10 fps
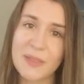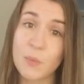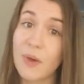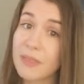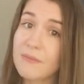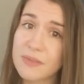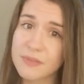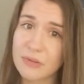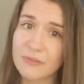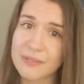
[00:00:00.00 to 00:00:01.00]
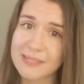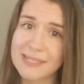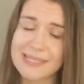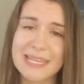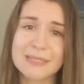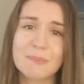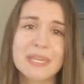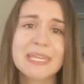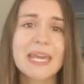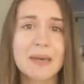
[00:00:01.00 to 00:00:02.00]
When one of the services is
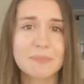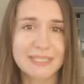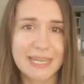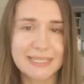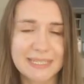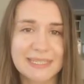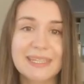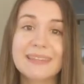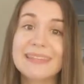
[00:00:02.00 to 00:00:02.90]
being updated,